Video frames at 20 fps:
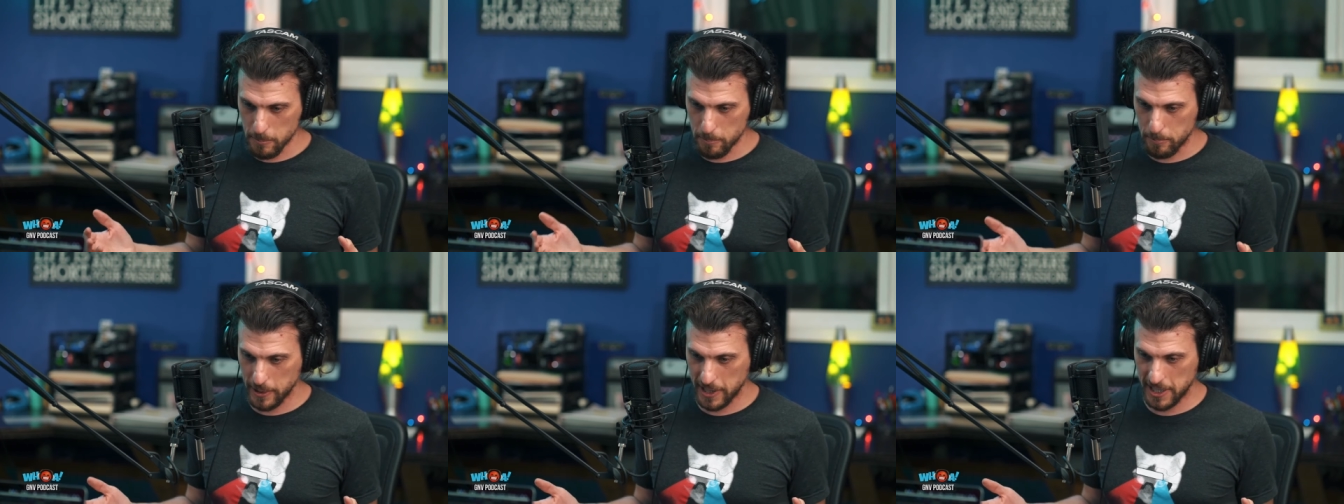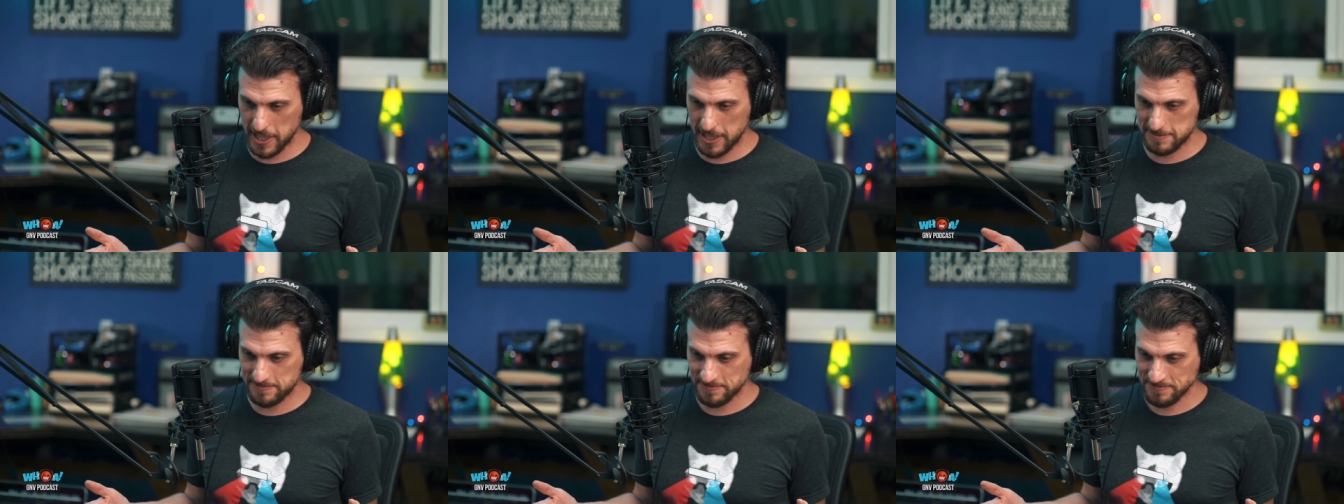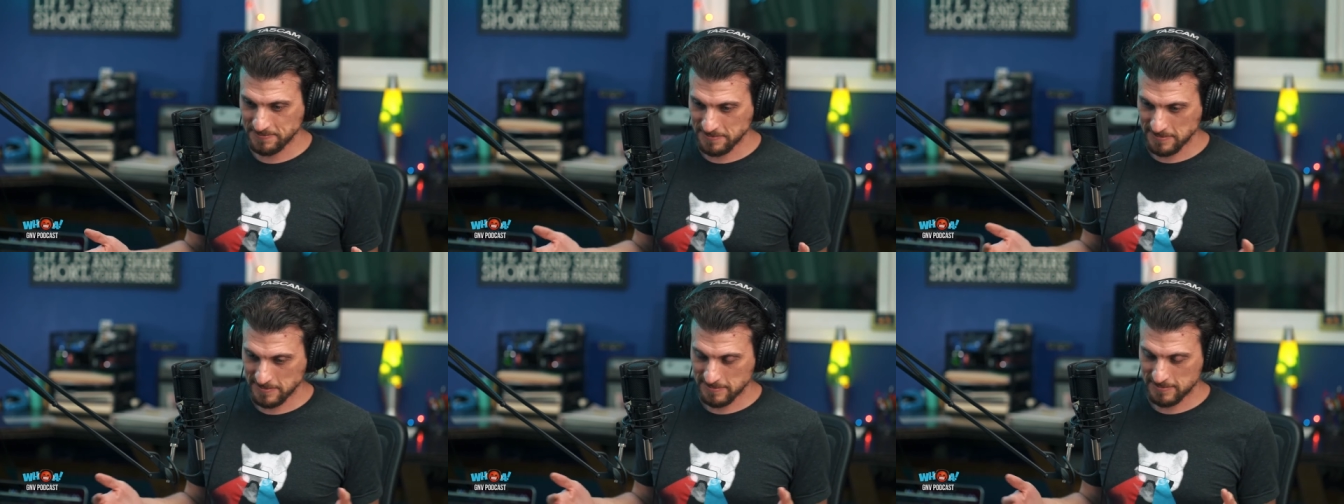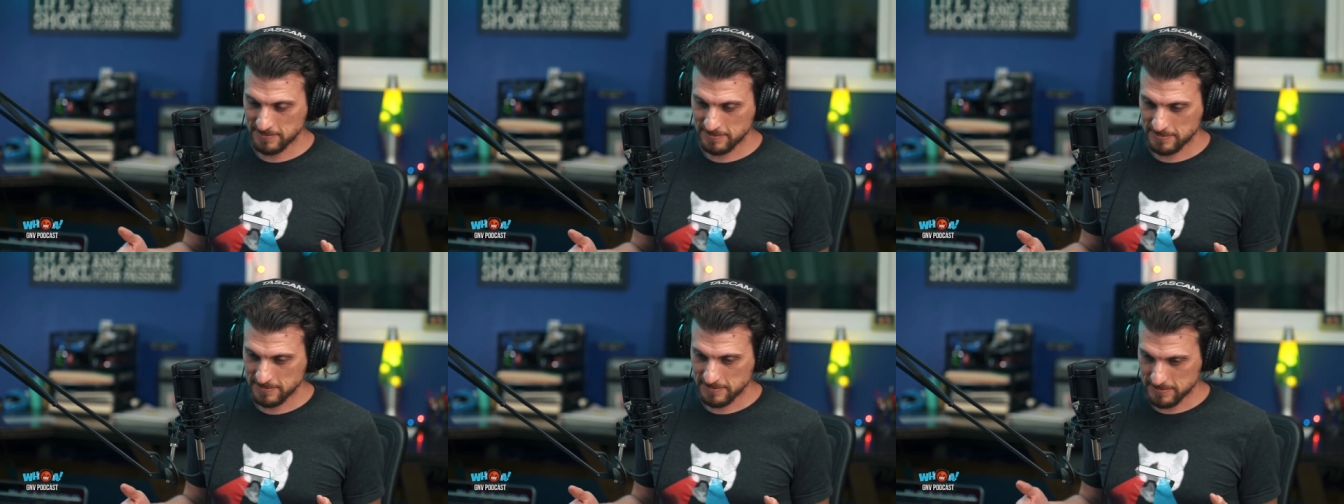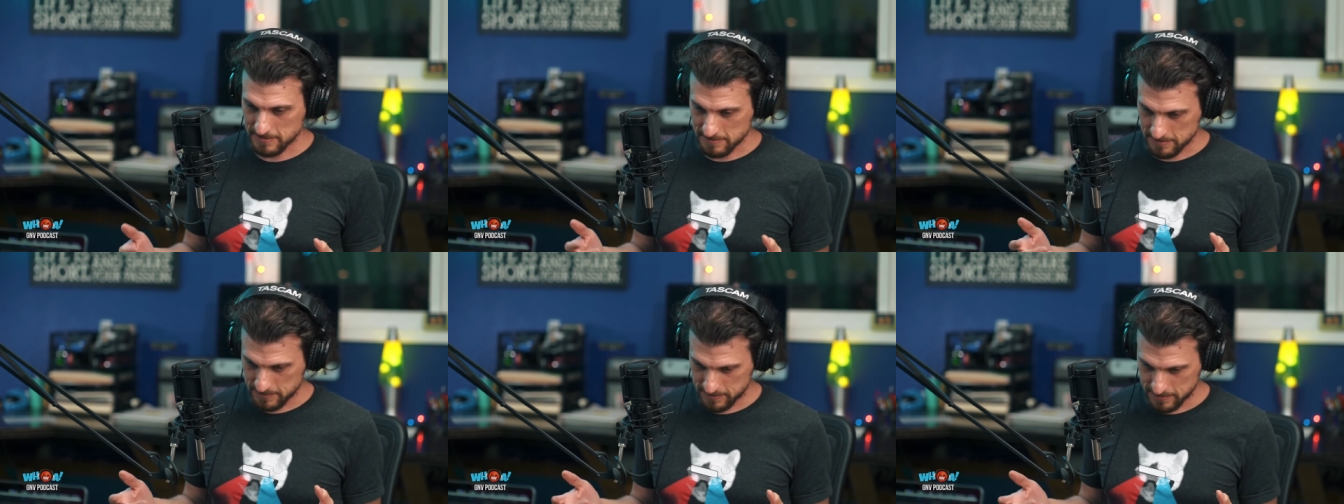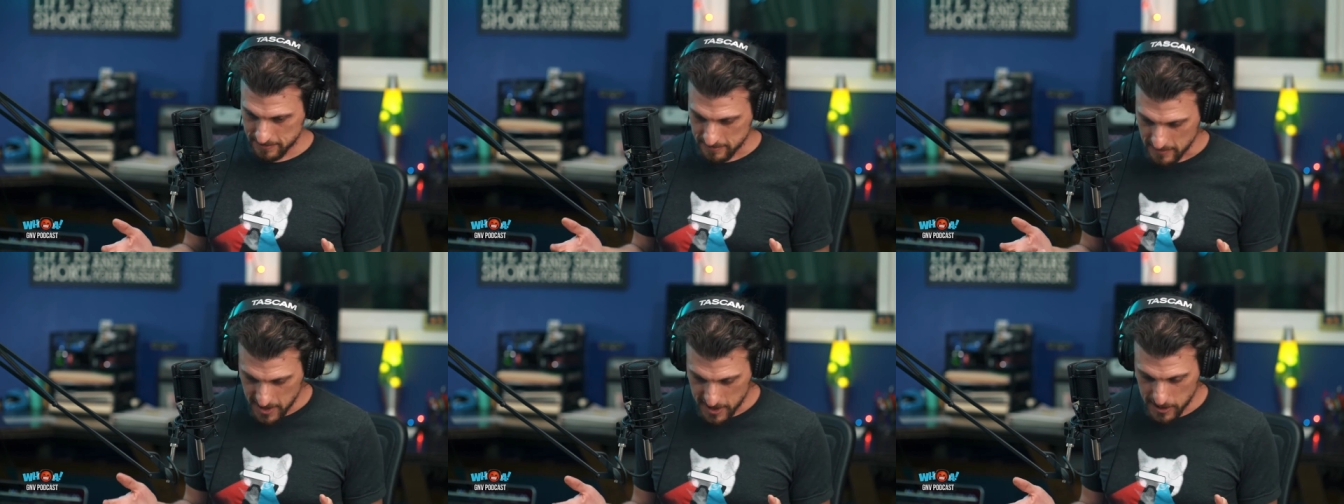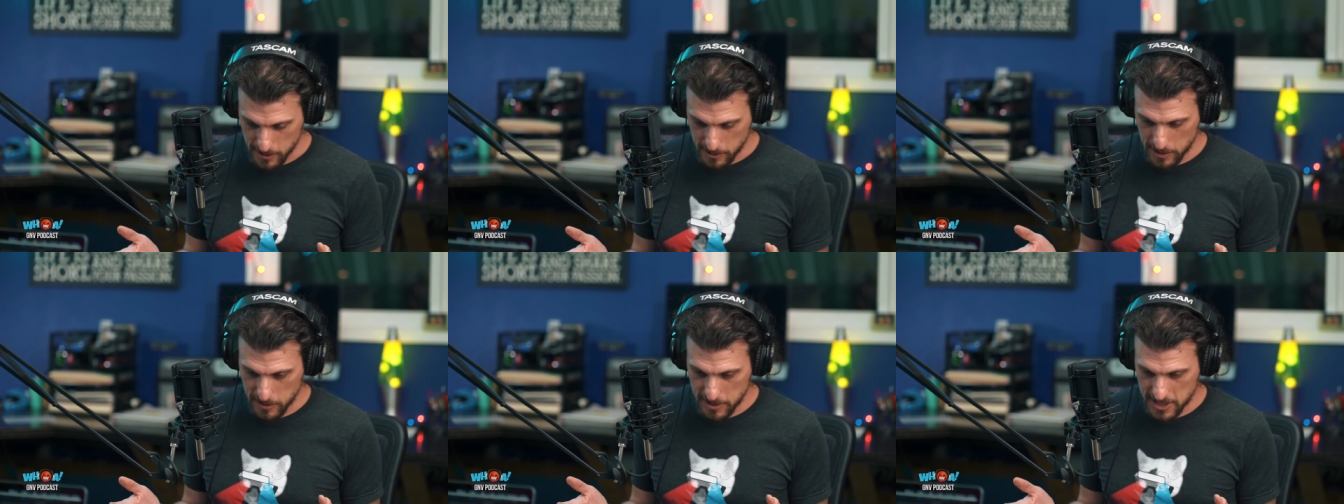but
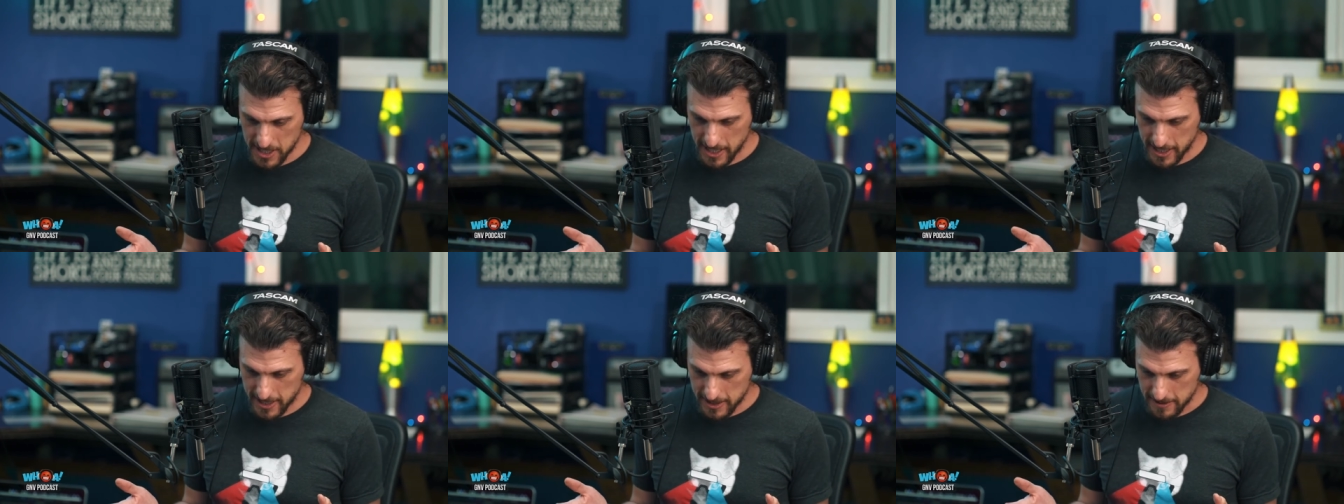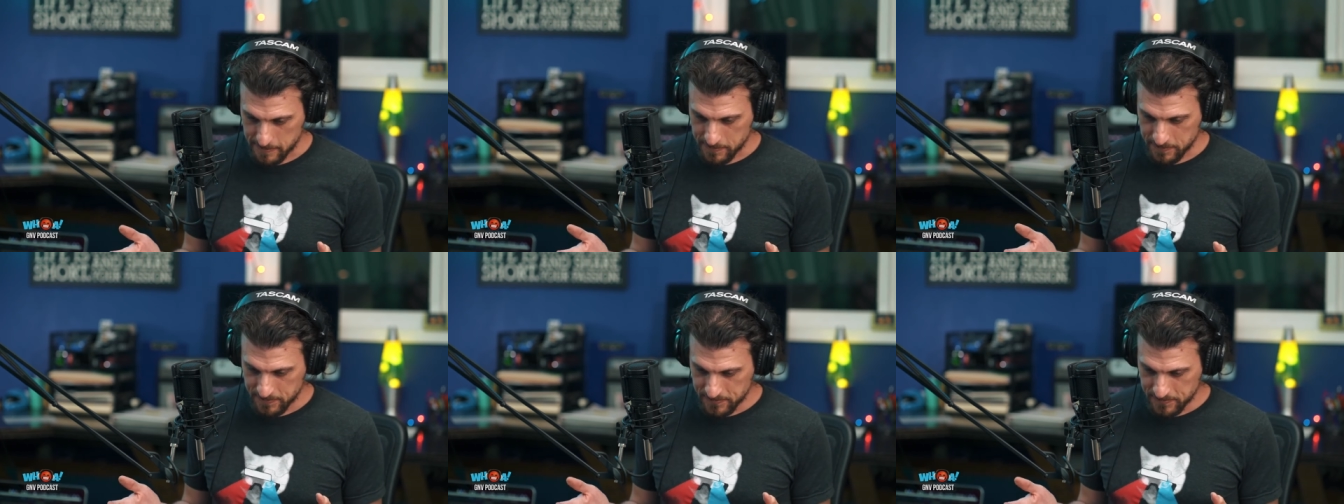so it was like,